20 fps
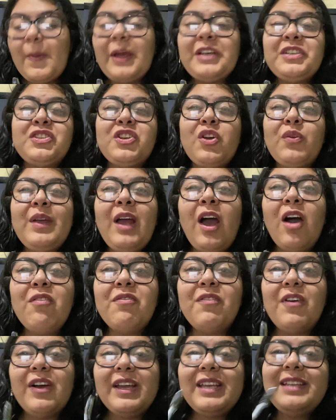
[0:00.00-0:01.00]
by showing how
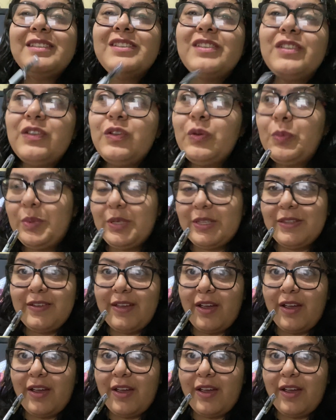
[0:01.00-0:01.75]
fucking stupid they